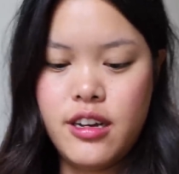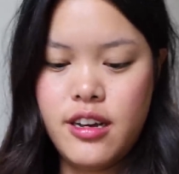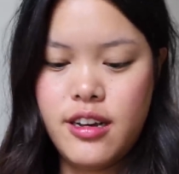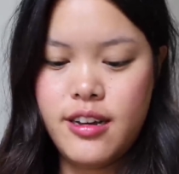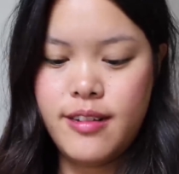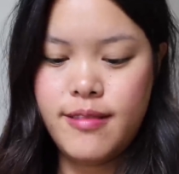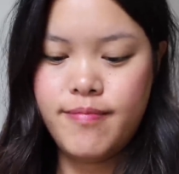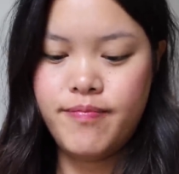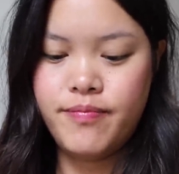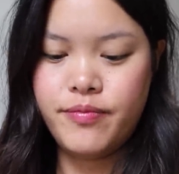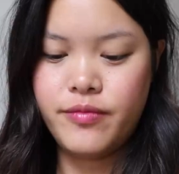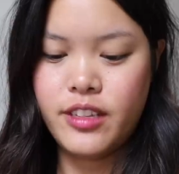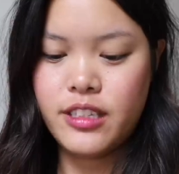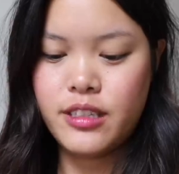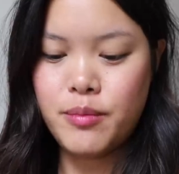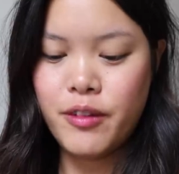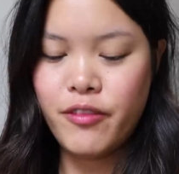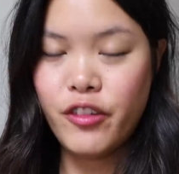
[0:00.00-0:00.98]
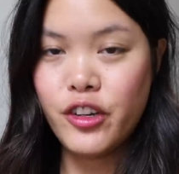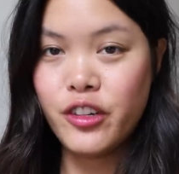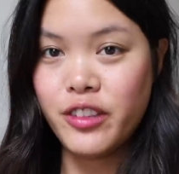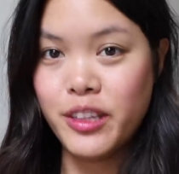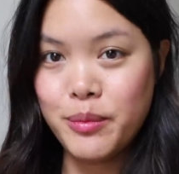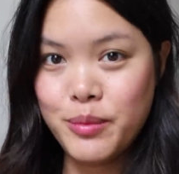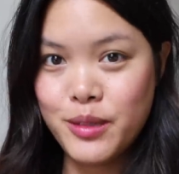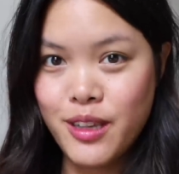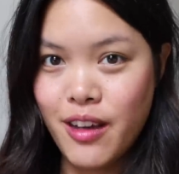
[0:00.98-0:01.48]
Um, it's meant for your
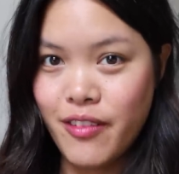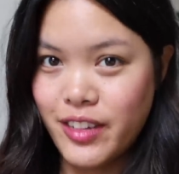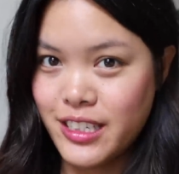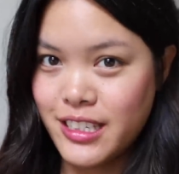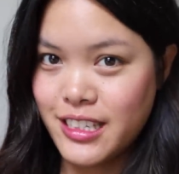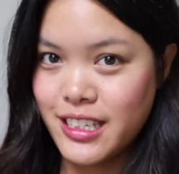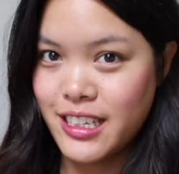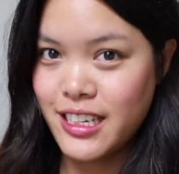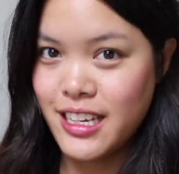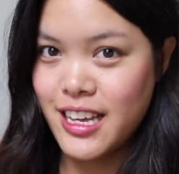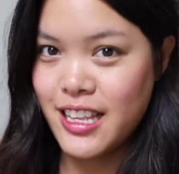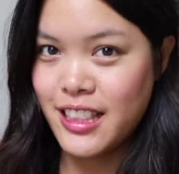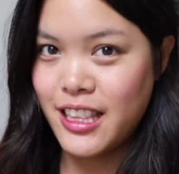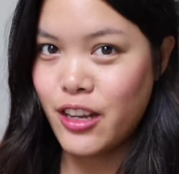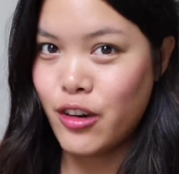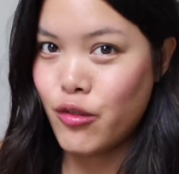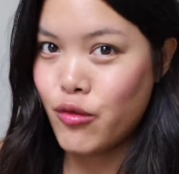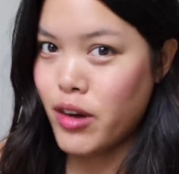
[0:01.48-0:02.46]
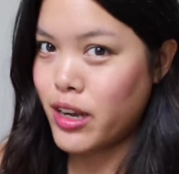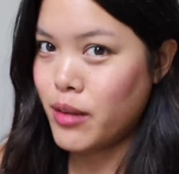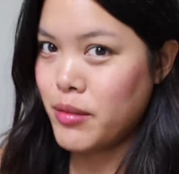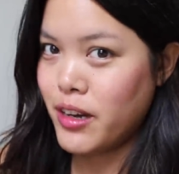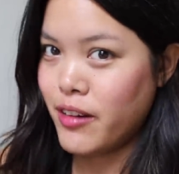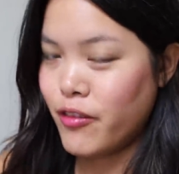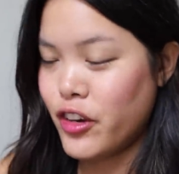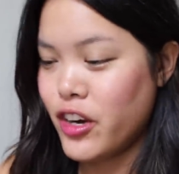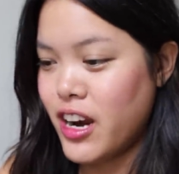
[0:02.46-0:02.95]
lips, obviously, and they don't
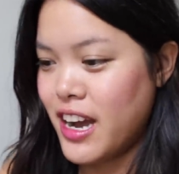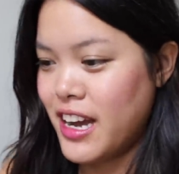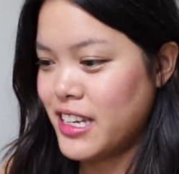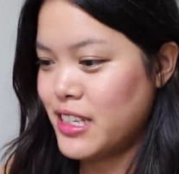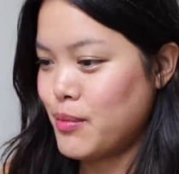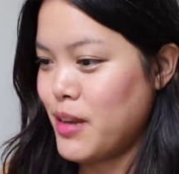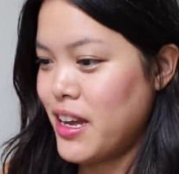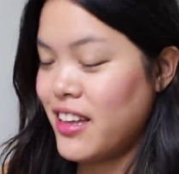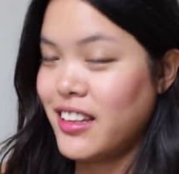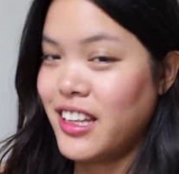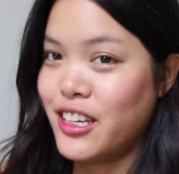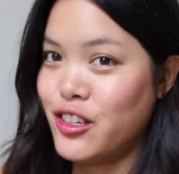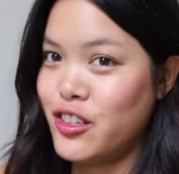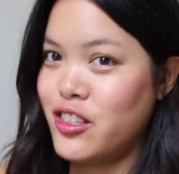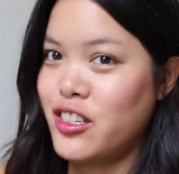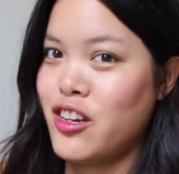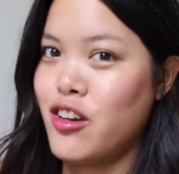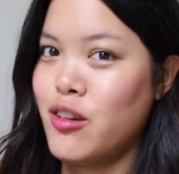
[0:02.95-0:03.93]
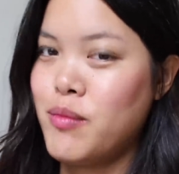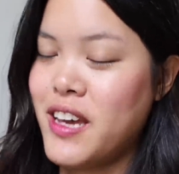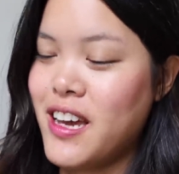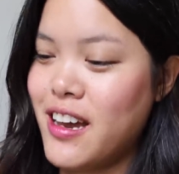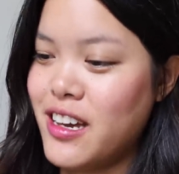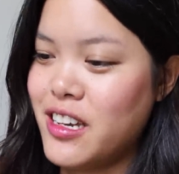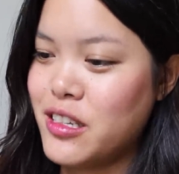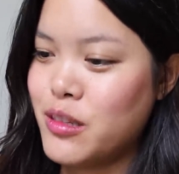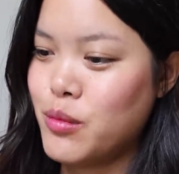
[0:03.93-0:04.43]
recommend it for your eyes, but I like using it on
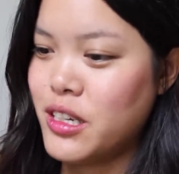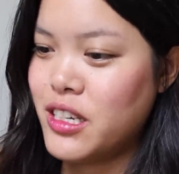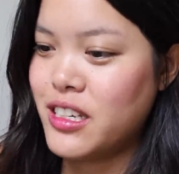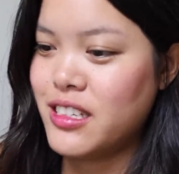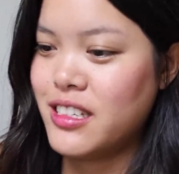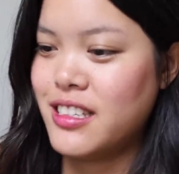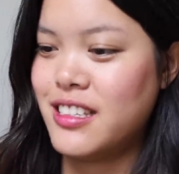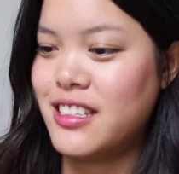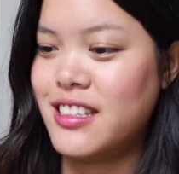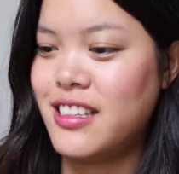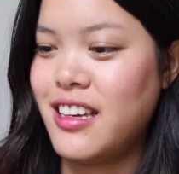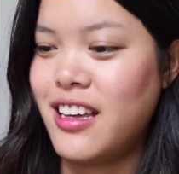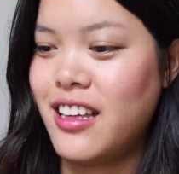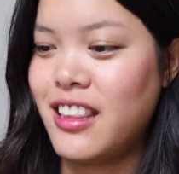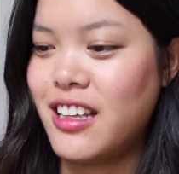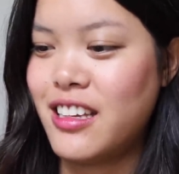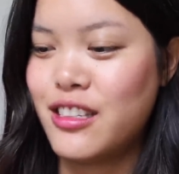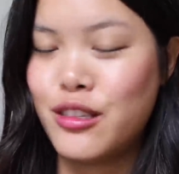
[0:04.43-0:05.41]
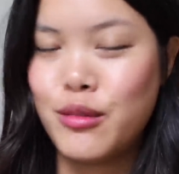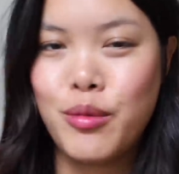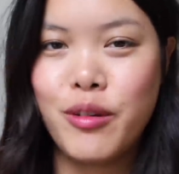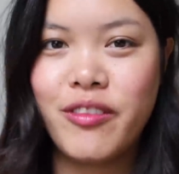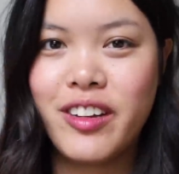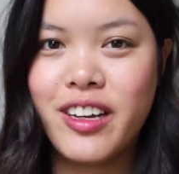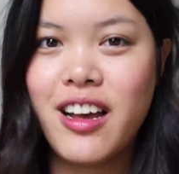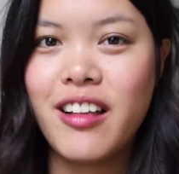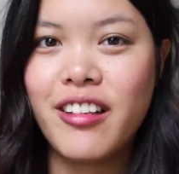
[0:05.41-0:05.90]
my eyes because I think it's the perfect